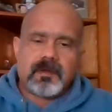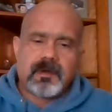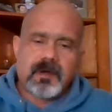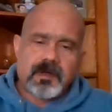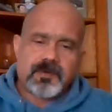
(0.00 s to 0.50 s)

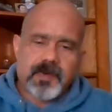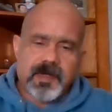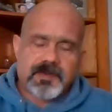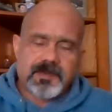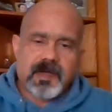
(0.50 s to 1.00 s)

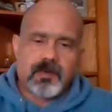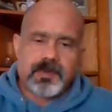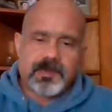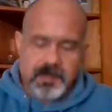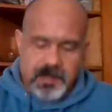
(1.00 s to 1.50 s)
contrast that
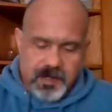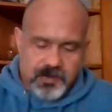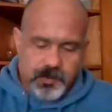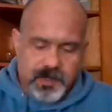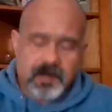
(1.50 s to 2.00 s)
with
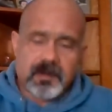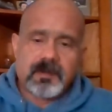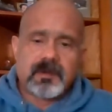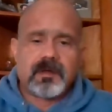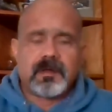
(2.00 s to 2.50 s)
today's
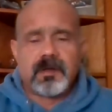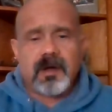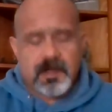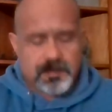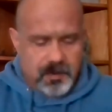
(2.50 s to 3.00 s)
reading in the
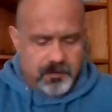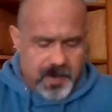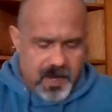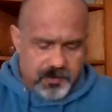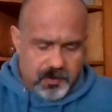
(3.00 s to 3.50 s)
Gospel of
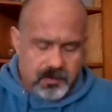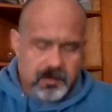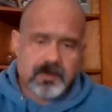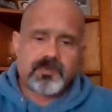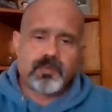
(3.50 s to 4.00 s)
Matthew
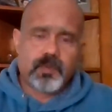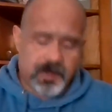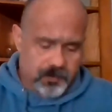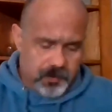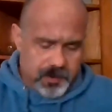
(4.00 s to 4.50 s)

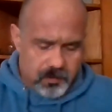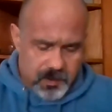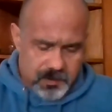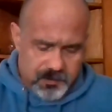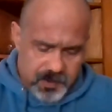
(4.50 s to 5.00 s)
23,
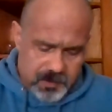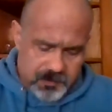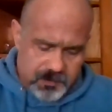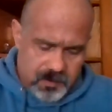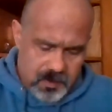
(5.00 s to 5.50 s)
where it
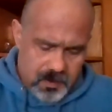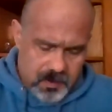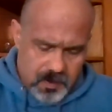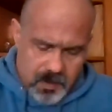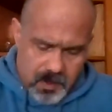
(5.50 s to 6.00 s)
says,
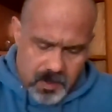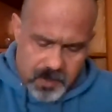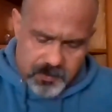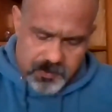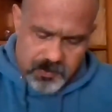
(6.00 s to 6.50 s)

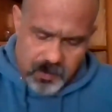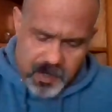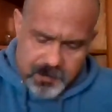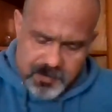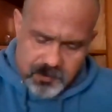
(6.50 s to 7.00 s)
"And the
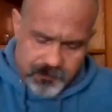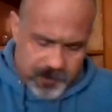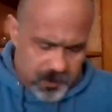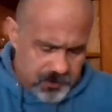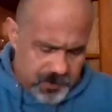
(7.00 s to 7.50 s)
scribes and the
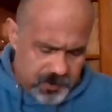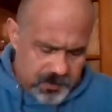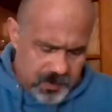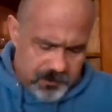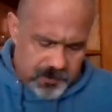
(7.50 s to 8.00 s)

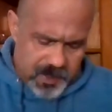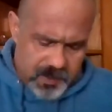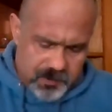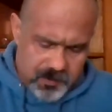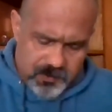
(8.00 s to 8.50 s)
Pharisees have
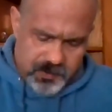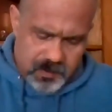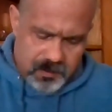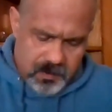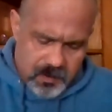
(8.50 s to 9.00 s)
taken the
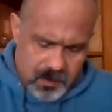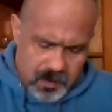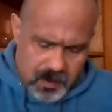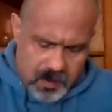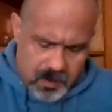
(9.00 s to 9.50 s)

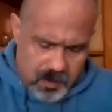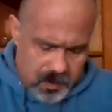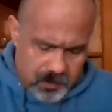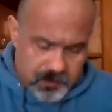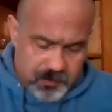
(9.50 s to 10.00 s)

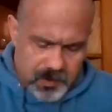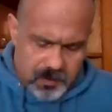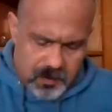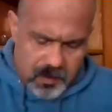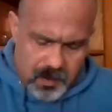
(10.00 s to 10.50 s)

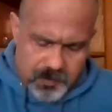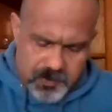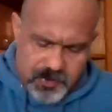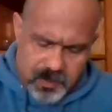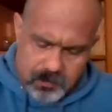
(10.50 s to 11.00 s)
seat on
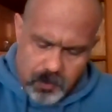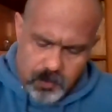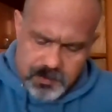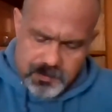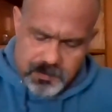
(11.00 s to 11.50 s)
the chair of
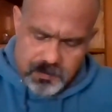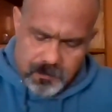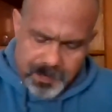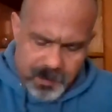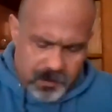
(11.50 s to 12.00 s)
Moses.
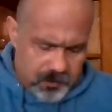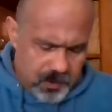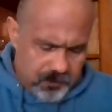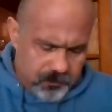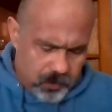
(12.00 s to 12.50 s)

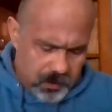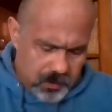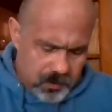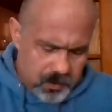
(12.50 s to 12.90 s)
Therefore,